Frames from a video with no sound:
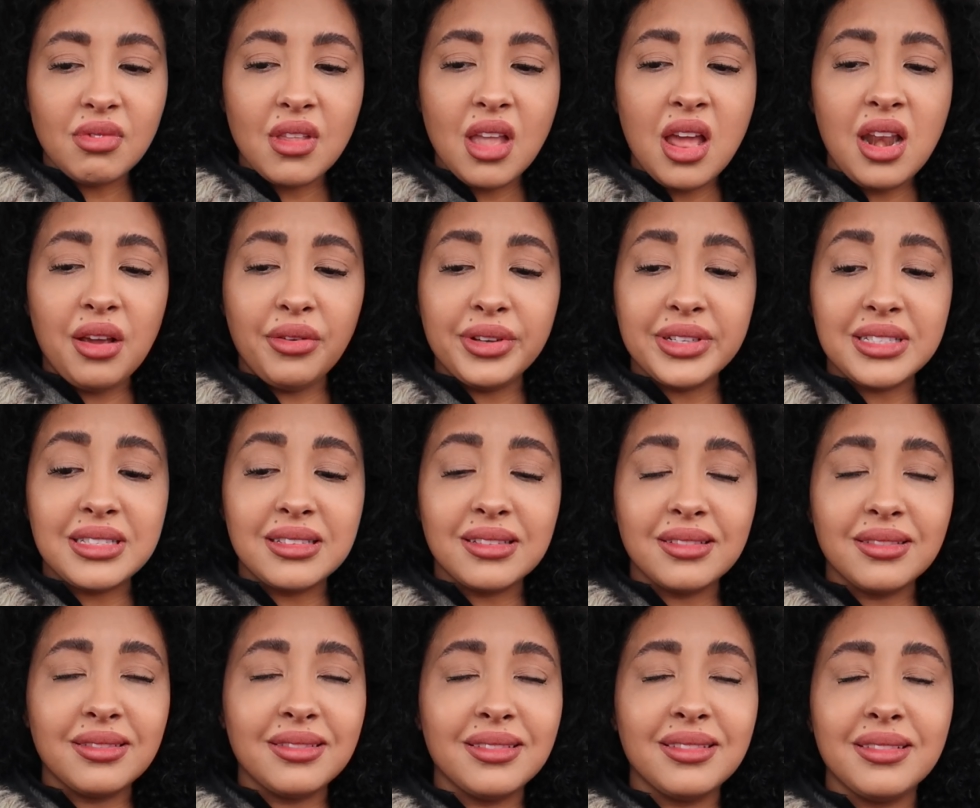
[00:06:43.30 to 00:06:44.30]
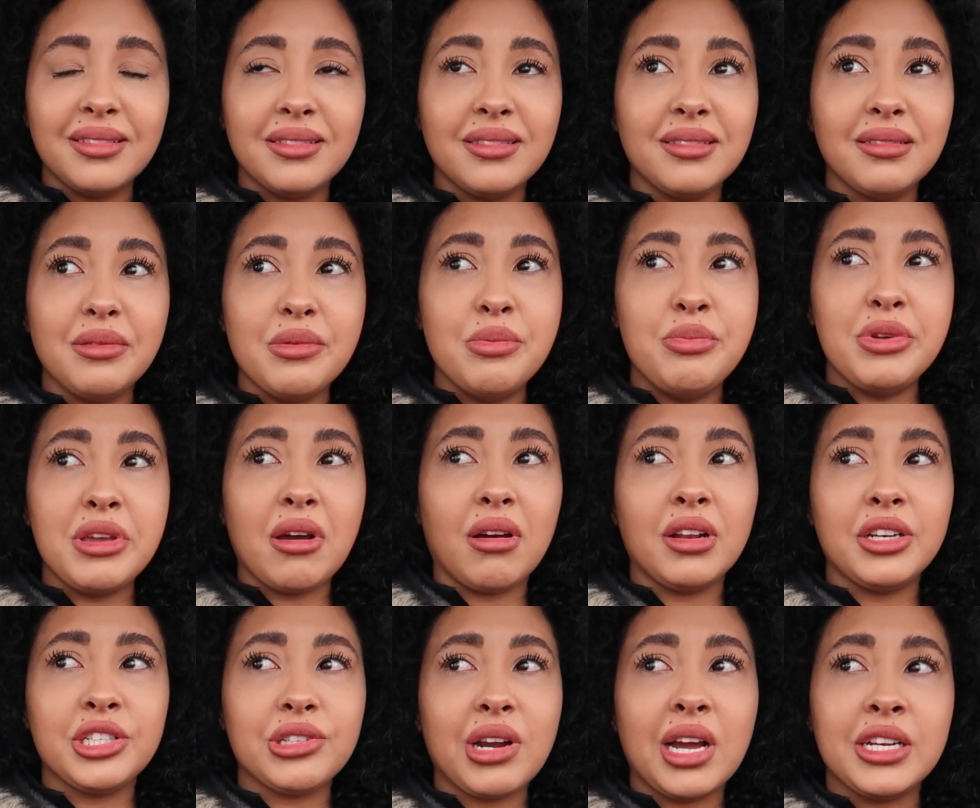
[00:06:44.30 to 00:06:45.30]
and it was
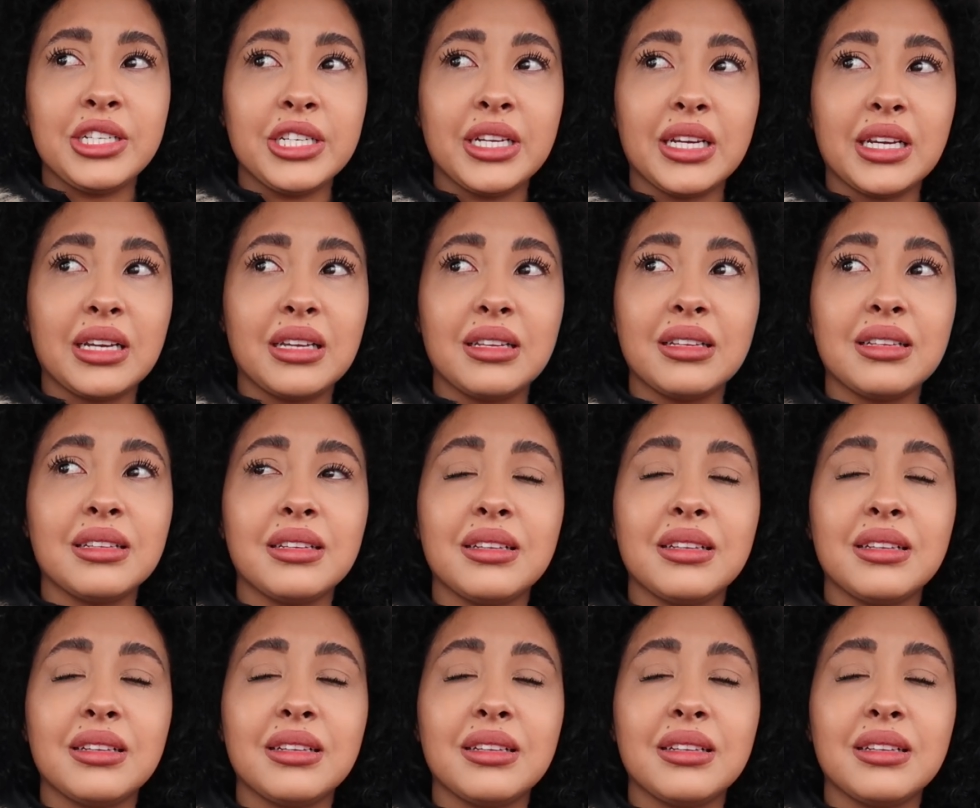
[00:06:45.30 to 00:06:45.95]
beyond tragic,